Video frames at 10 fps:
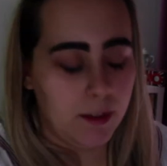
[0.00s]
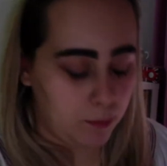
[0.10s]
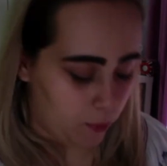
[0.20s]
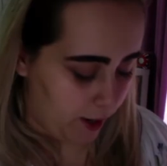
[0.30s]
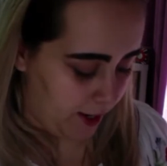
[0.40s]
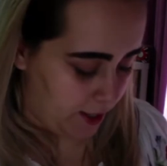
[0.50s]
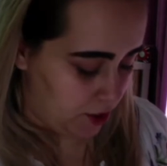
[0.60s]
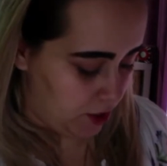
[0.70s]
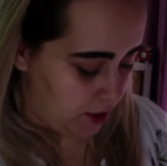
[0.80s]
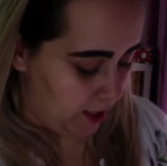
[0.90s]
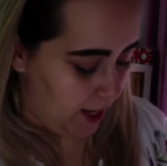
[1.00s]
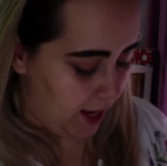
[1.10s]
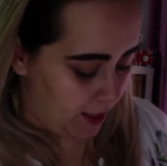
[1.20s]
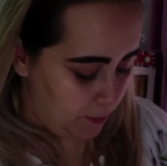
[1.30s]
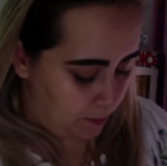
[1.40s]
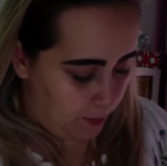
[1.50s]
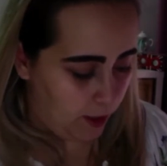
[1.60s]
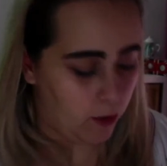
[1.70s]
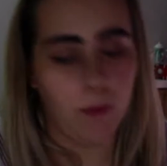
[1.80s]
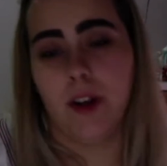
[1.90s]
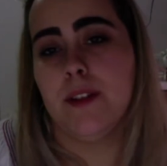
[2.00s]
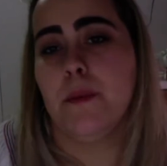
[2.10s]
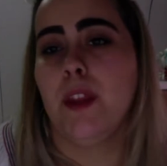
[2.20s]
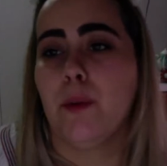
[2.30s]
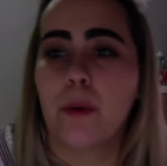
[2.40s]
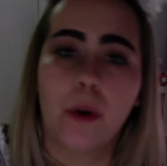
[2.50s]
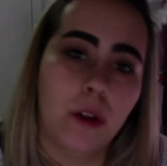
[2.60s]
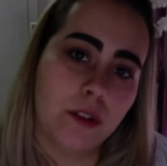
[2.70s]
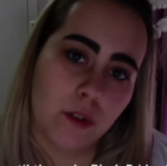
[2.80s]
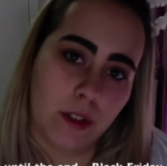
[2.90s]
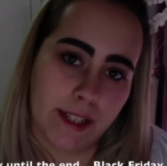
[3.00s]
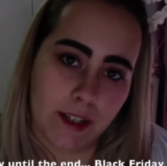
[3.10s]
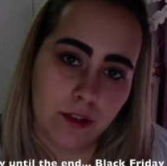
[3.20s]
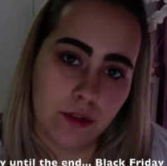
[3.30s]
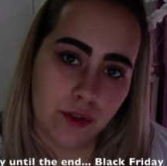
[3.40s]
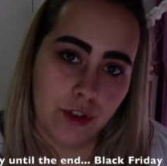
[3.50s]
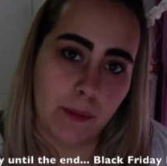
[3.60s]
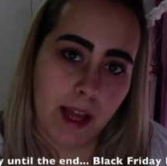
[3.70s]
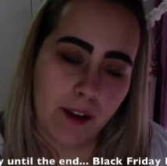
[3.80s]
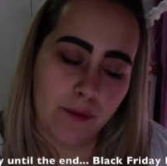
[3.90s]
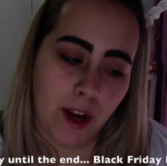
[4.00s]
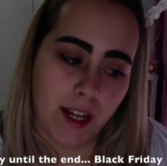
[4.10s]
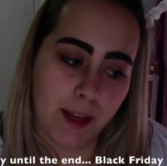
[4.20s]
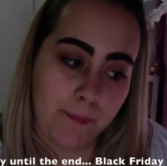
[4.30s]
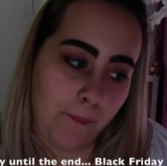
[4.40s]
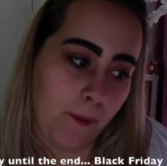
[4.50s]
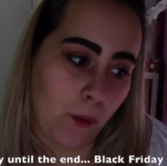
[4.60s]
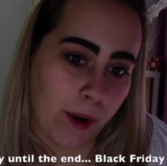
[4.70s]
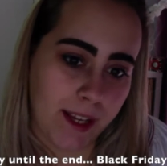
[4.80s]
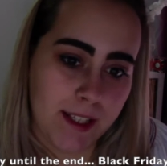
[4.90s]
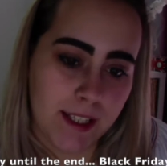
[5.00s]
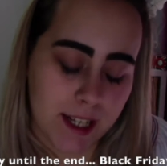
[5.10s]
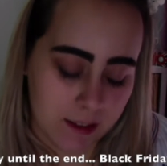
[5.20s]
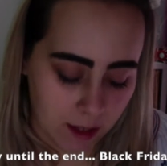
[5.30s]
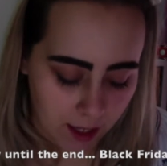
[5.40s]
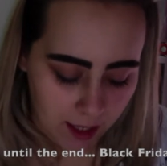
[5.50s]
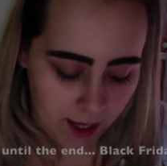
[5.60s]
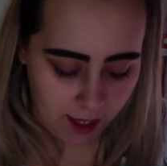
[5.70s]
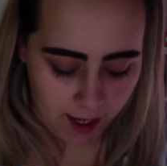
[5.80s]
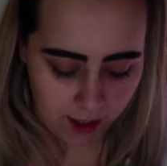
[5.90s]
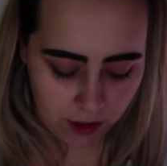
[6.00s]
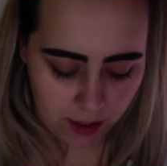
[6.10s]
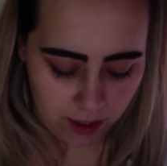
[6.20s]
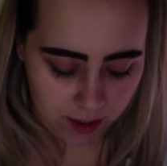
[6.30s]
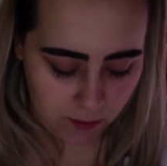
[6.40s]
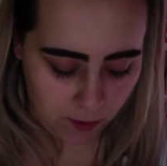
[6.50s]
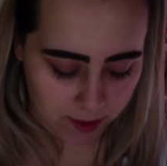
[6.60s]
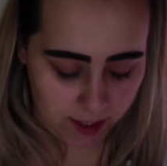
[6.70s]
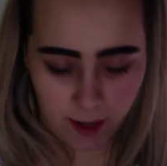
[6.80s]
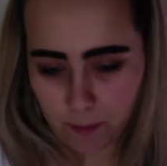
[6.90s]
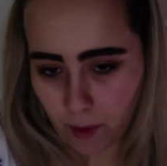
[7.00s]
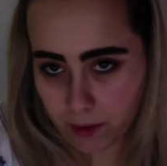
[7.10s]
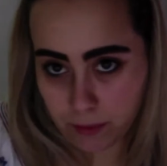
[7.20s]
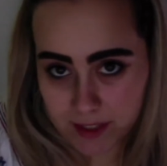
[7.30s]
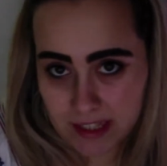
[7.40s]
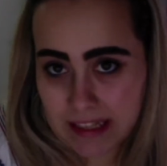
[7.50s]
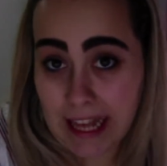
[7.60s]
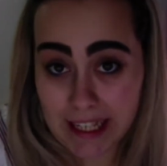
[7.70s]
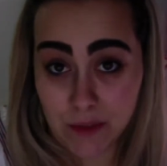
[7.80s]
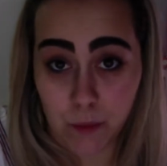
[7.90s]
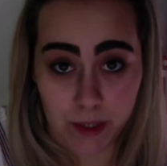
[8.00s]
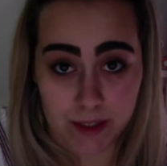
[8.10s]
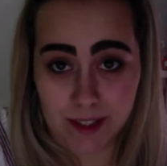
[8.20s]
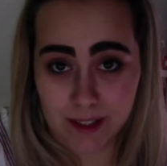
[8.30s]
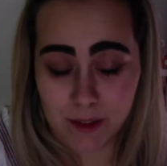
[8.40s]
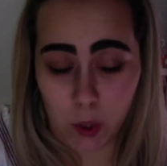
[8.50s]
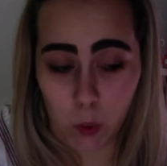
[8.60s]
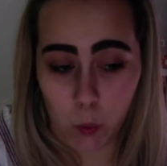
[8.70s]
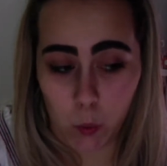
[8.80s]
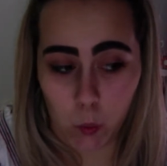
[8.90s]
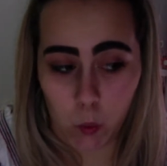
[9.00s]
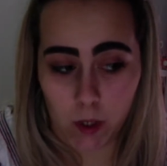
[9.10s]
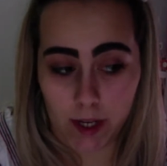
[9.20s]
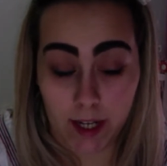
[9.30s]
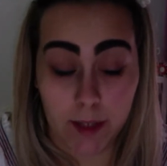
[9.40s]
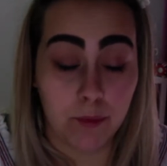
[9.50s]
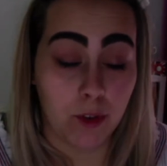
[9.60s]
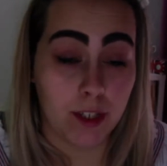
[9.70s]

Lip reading: brand. They had the bigger ones, but they were all sold out due to the Black Friday craziness. And actually this one that I bought was the last one, so I'm